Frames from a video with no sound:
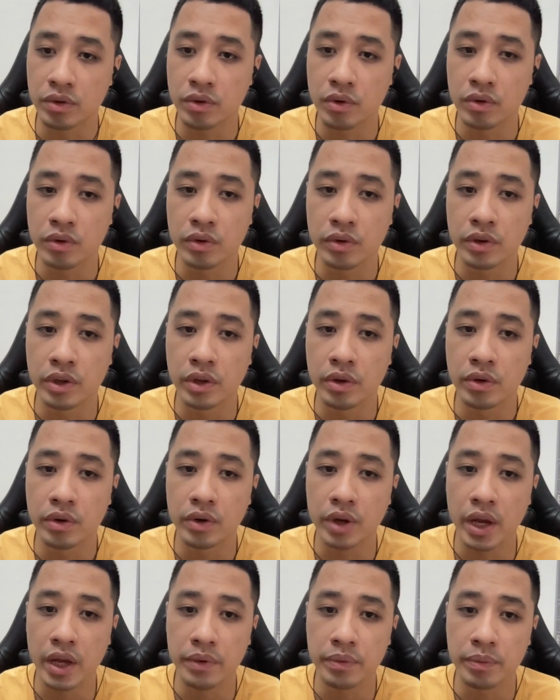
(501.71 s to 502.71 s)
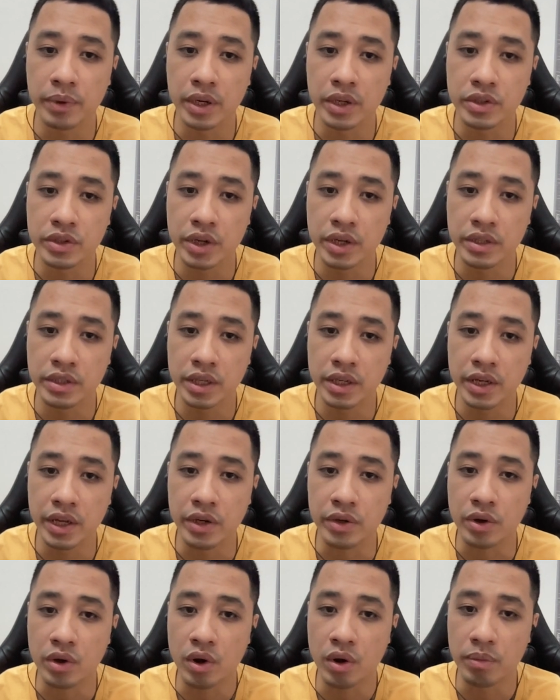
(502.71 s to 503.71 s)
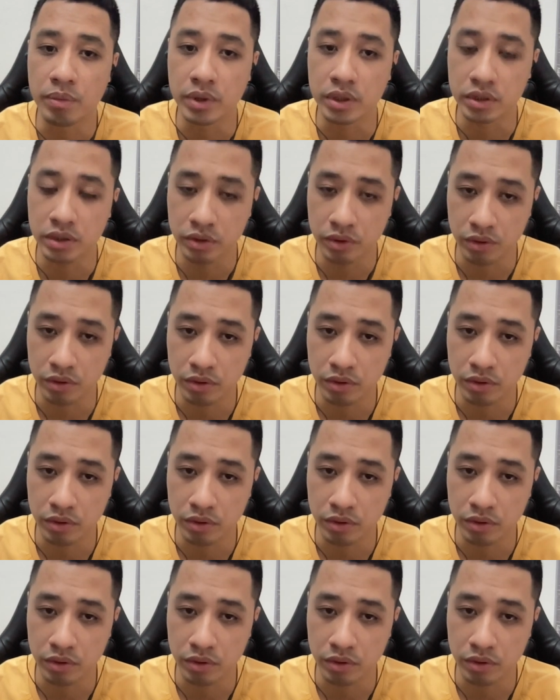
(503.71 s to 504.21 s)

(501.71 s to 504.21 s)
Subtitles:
colonial administration and commerce.